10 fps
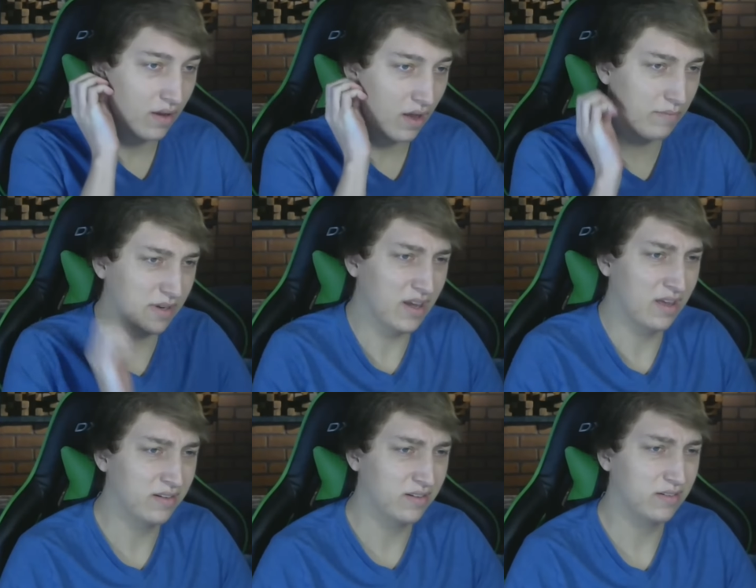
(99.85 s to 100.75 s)
I've been
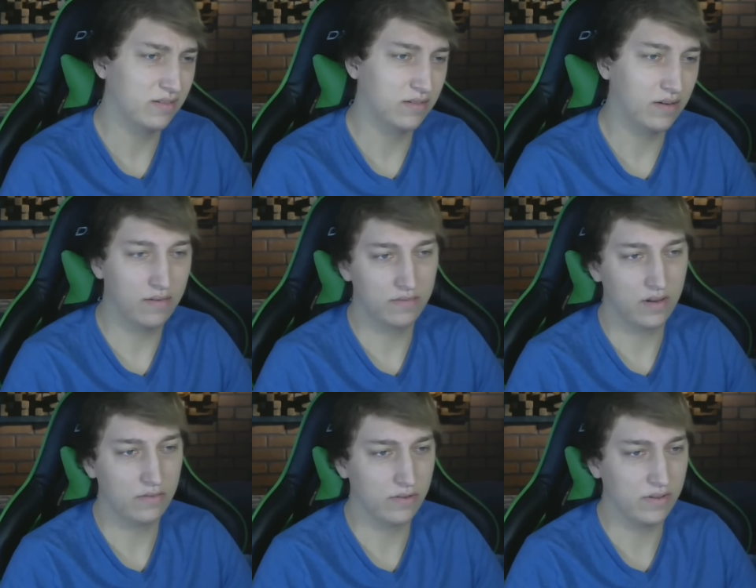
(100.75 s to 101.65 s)
kind of, I'm
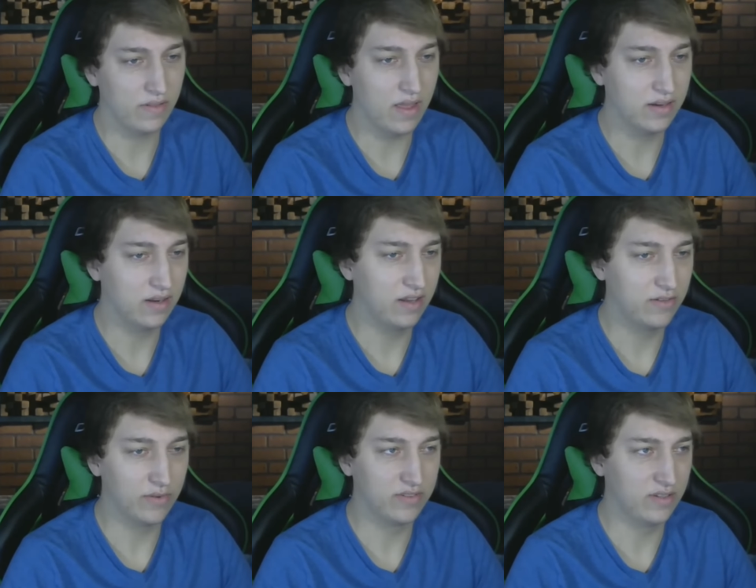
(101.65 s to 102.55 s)
not really like an
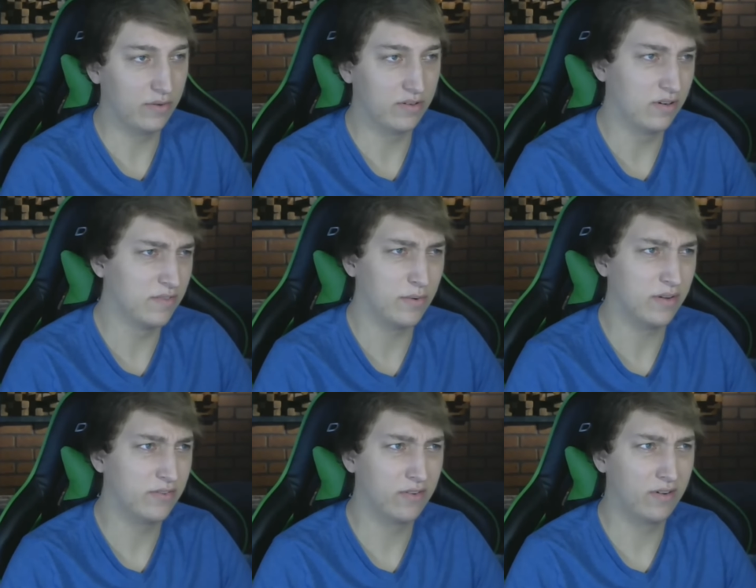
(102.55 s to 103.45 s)
H1Z1 or
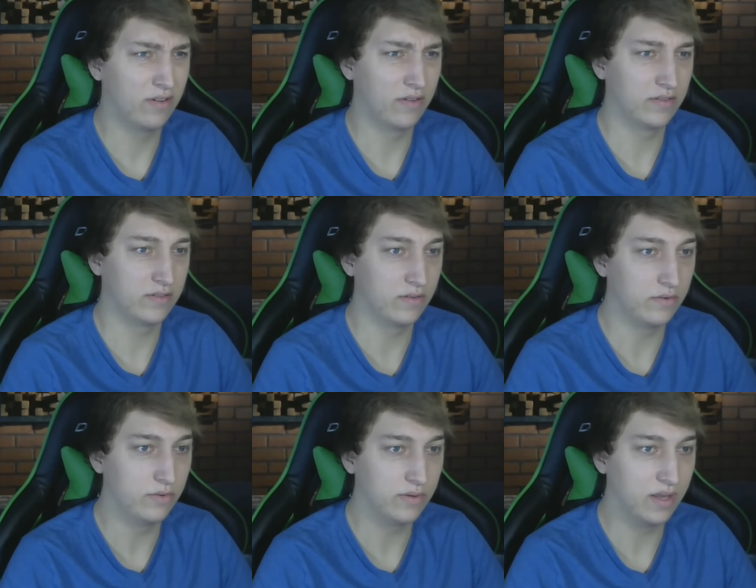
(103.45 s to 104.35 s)
Overwatch or any of those, you know,
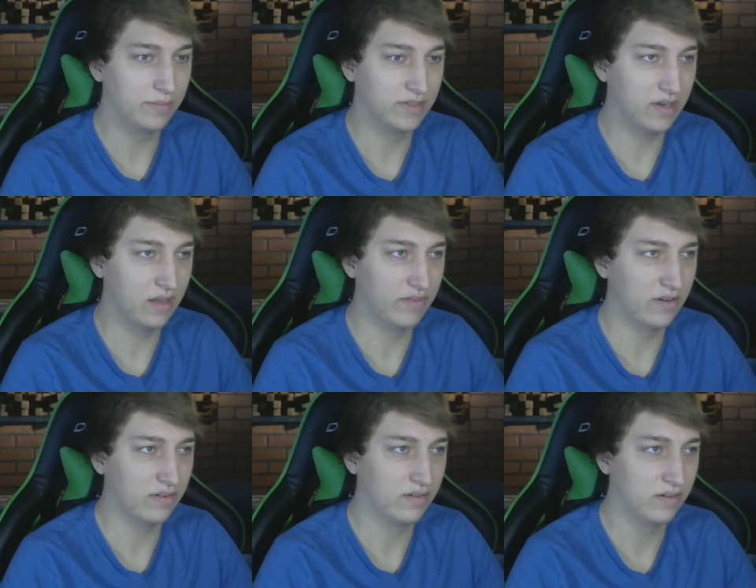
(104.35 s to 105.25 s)
new games that came
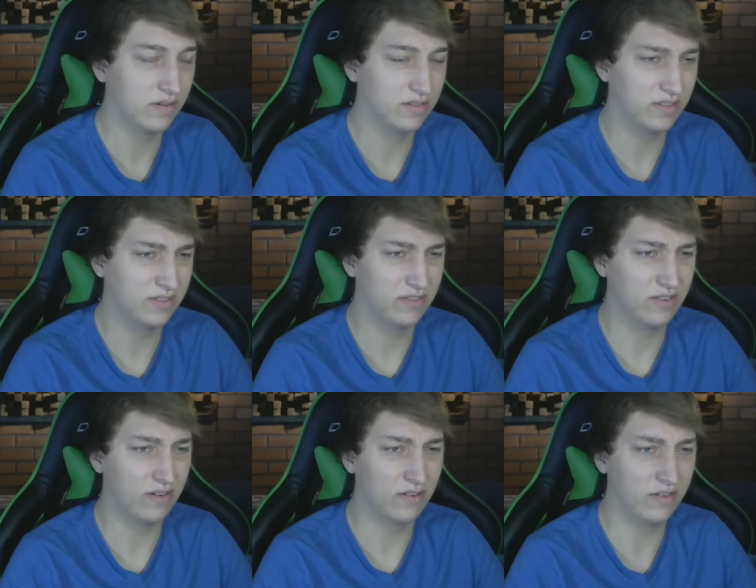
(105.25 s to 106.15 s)
out because it's just
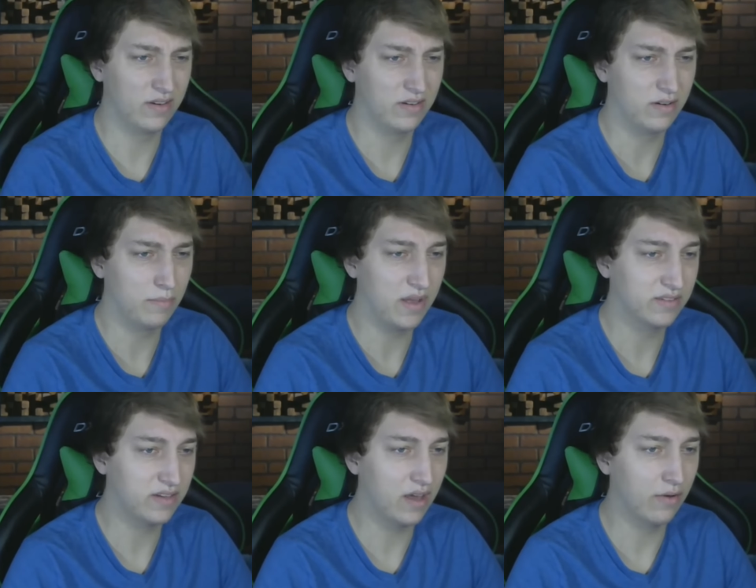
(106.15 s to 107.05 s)
not really, you know, my
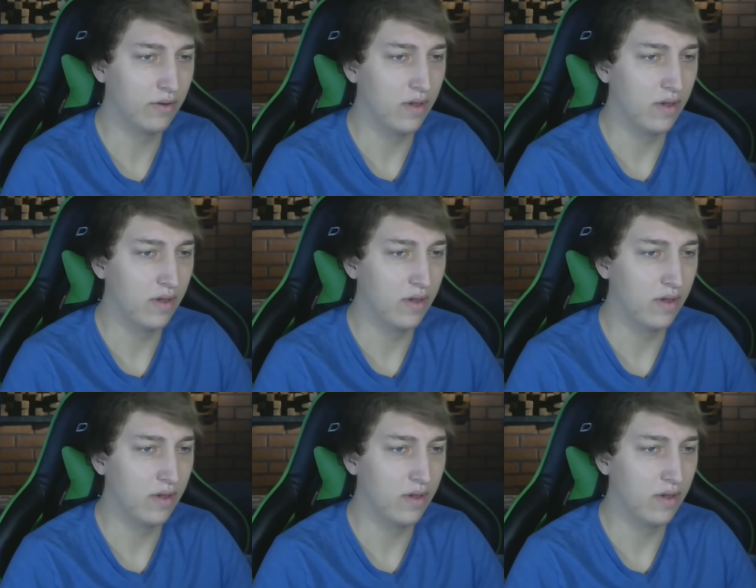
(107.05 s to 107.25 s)
style.